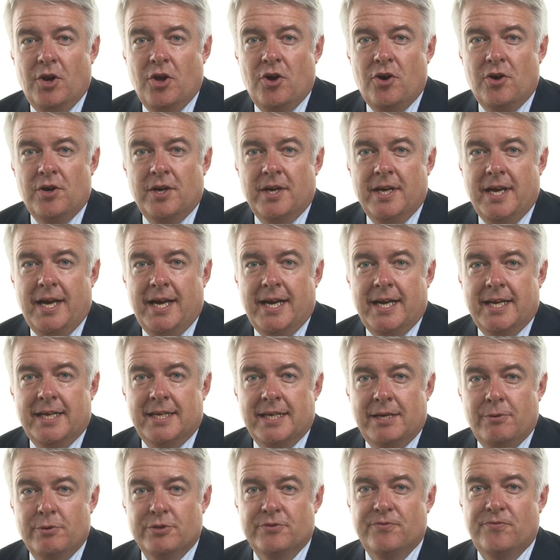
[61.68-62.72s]
along
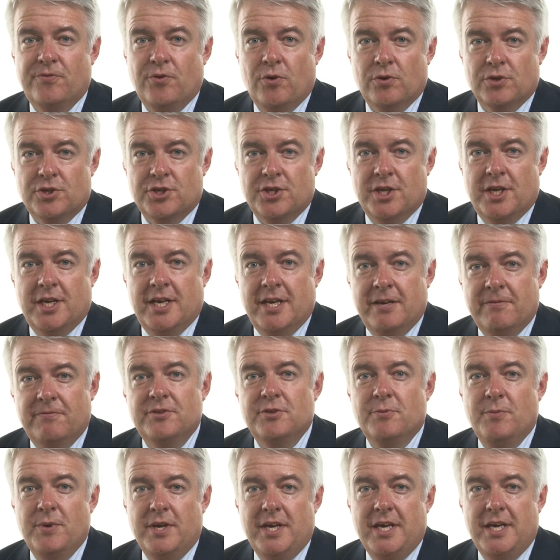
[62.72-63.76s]
and I was fortunate enough
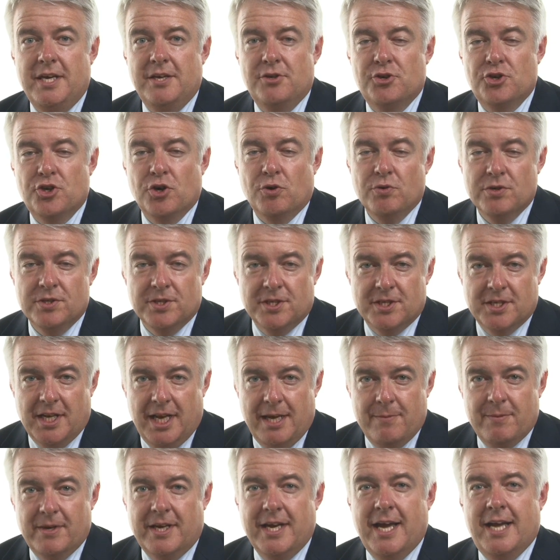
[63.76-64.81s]
to be chosen as the
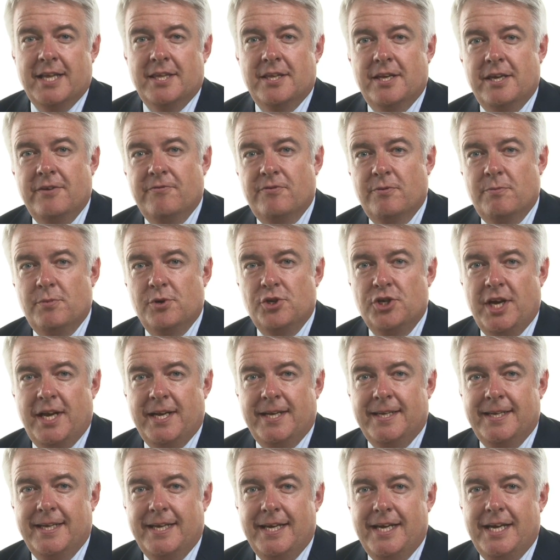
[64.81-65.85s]
Labour candidate for
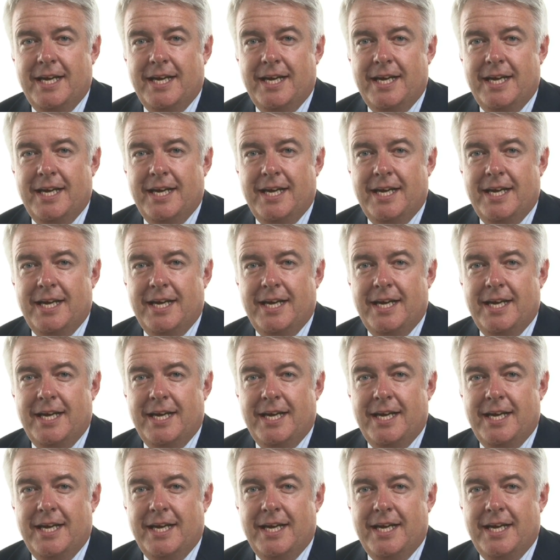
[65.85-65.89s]
Bridgend